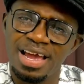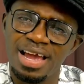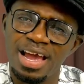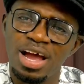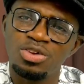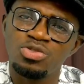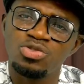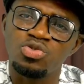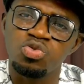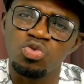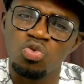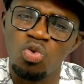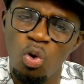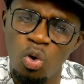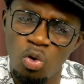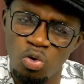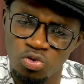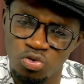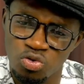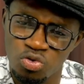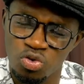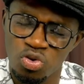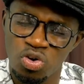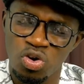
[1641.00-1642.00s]
to
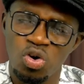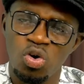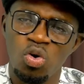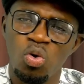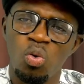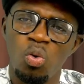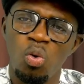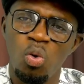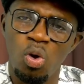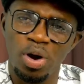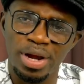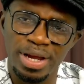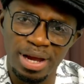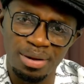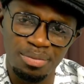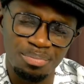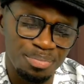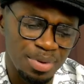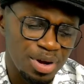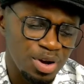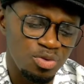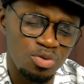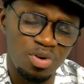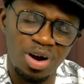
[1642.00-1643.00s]
gold or yet
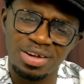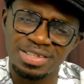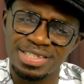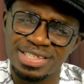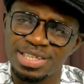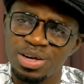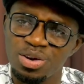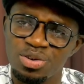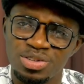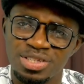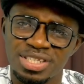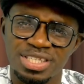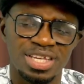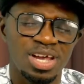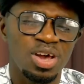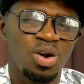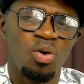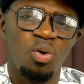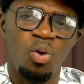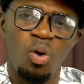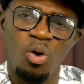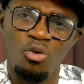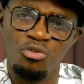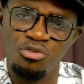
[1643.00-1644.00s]
mineral sales
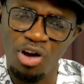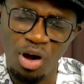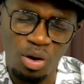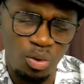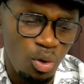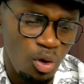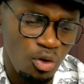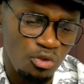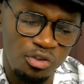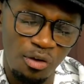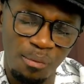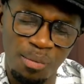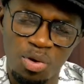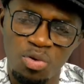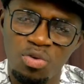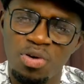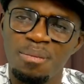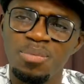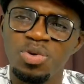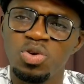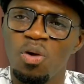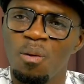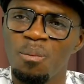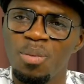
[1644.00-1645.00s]
or francophobia
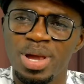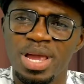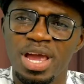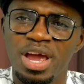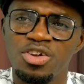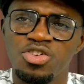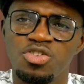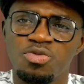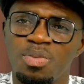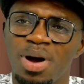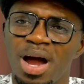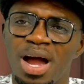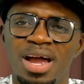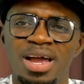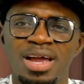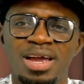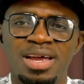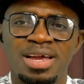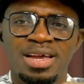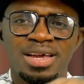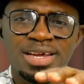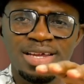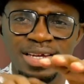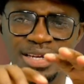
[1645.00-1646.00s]
room the omu ye adwuma
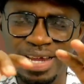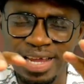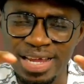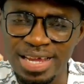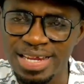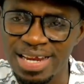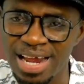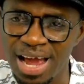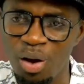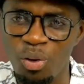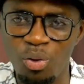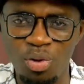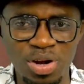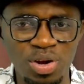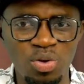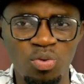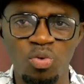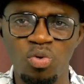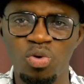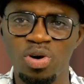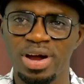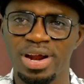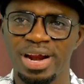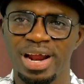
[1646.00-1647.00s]
ni nyina oni
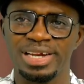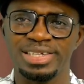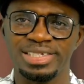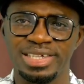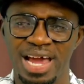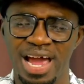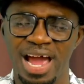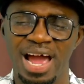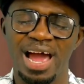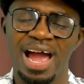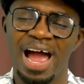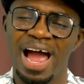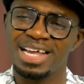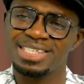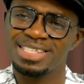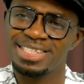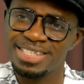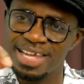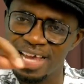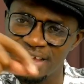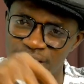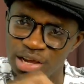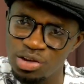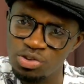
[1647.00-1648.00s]
hu krata
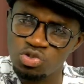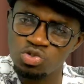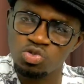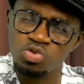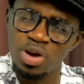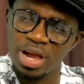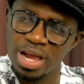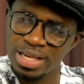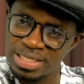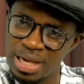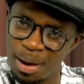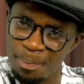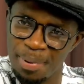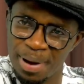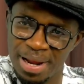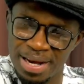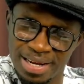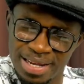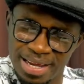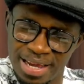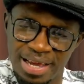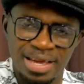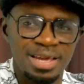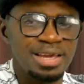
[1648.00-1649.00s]
aseyen so
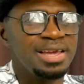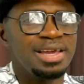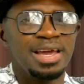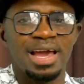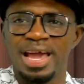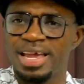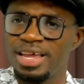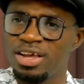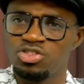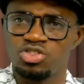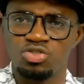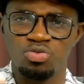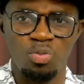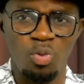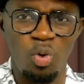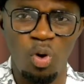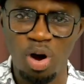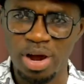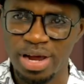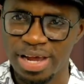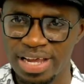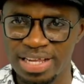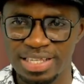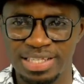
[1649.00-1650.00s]
ajapade a
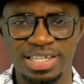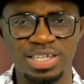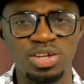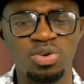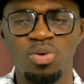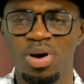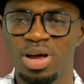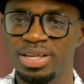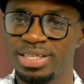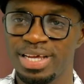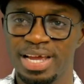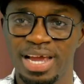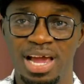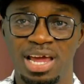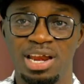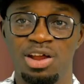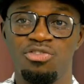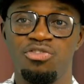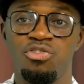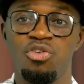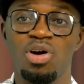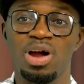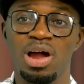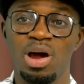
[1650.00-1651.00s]
small case ni kwa se Ghana
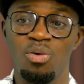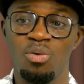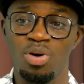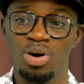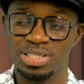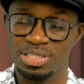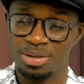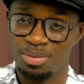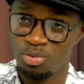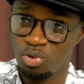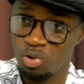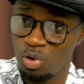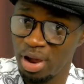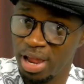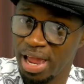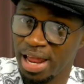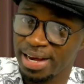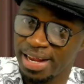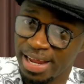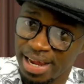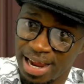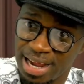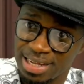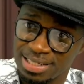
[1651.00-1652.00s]
for kan wasem lawyer
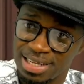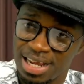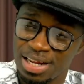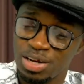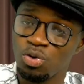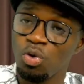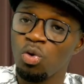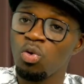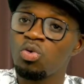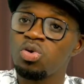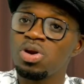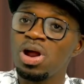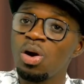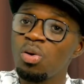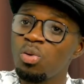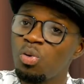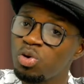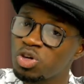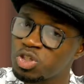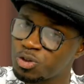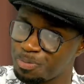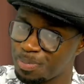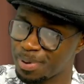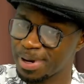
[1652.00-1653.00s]
na ekasa de okura
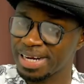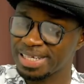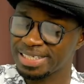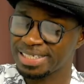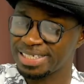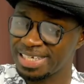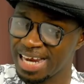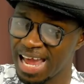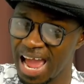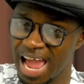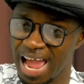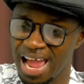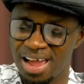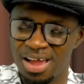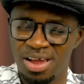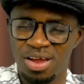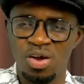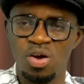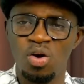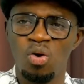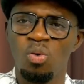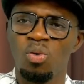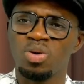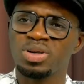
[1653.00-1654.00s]
good spirit na
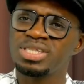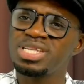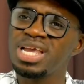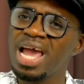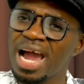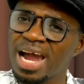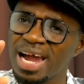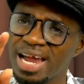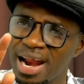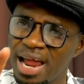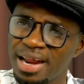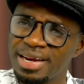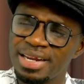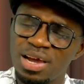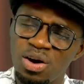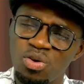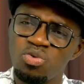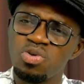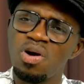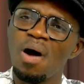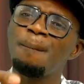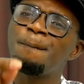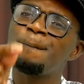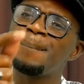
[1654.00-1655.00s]
o se Agradaa
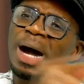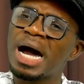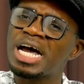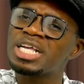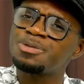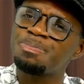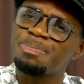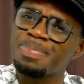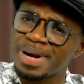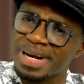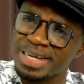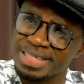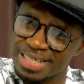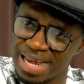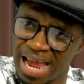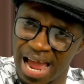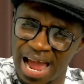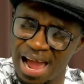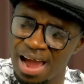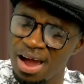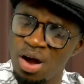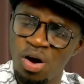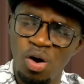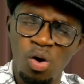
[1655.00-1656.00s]
okura bad spirit
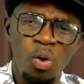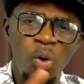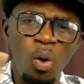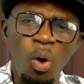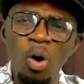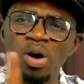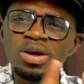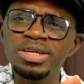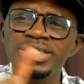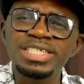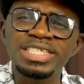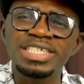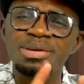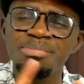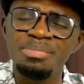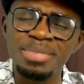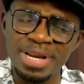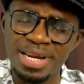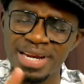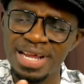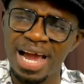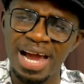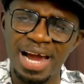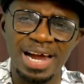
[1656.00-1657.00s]
a
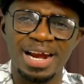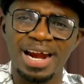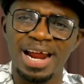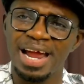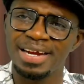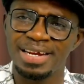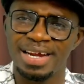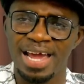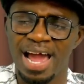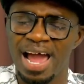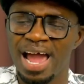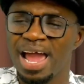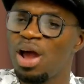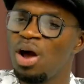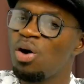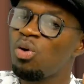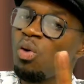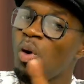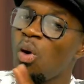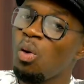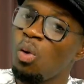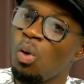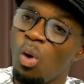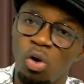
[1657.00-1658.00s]
ontimi ni Agradaa
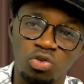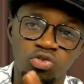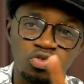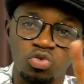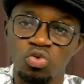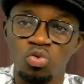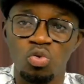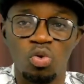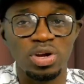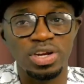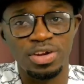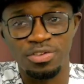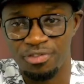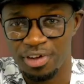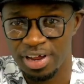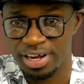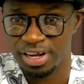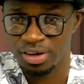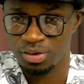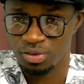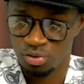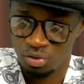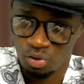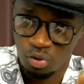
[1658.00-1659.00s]
enko court unko defend
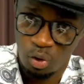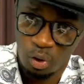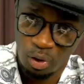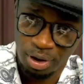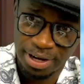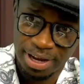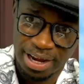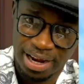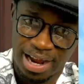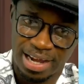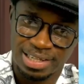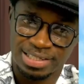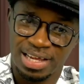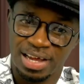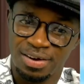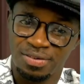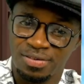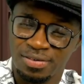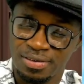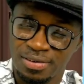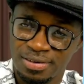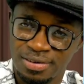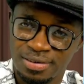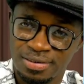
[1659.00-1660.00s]
no o na ekasa.
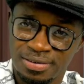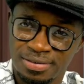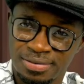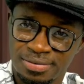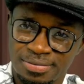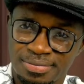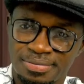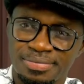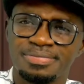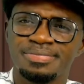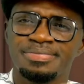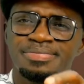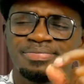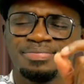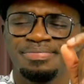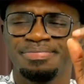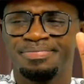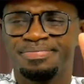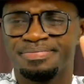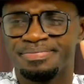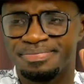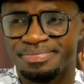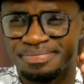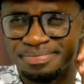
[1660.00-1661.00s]

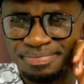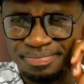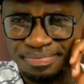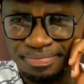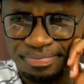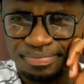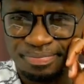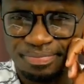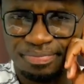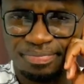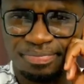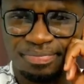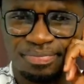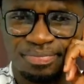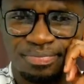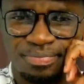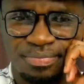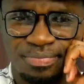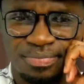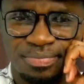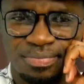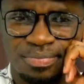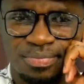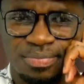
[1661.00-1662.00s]
I don't know how
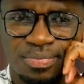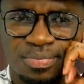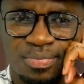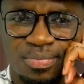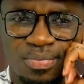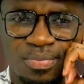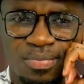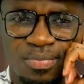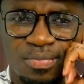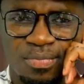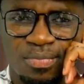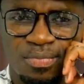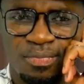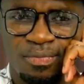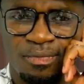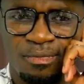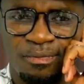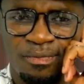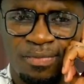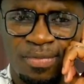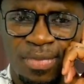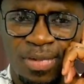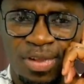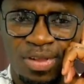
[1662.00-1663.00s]
she entered Ghana,
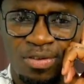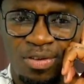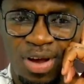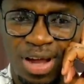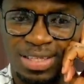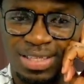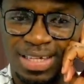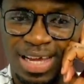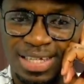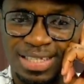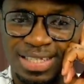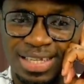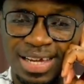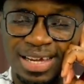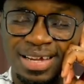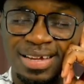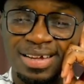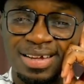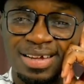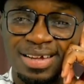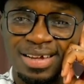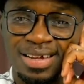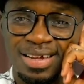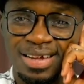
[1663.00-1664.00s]
but as e
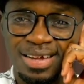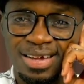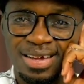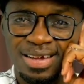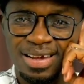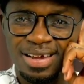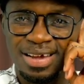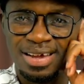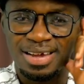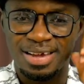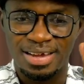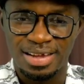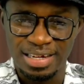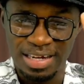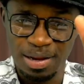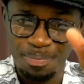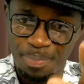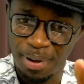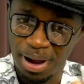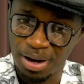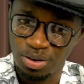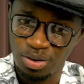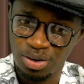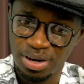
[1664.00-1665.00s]

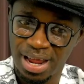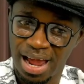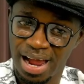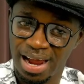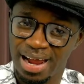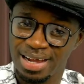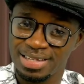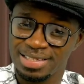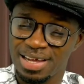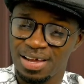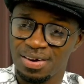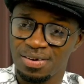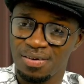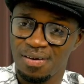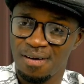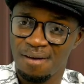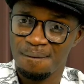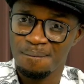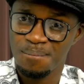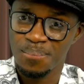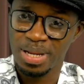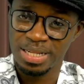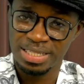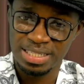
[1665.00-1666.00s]
nipa no na akasa no
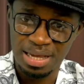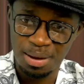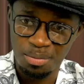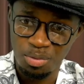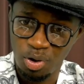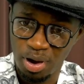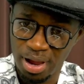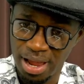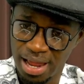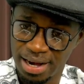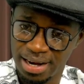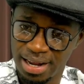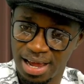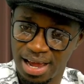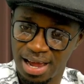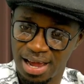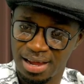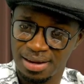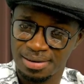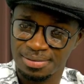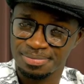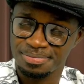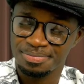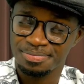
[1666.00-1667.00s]
the same lawyer
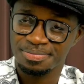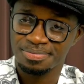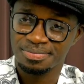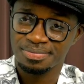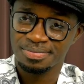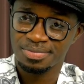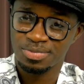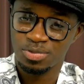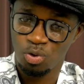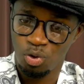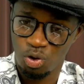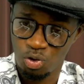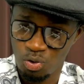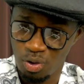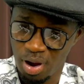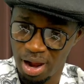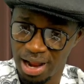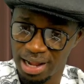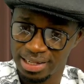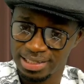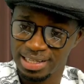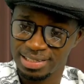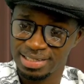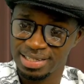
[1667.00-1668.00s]
na onu
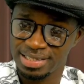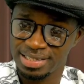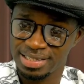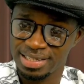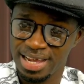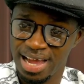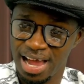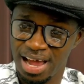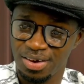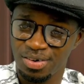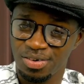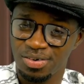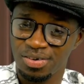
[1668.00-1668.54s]
akasa sesiaro.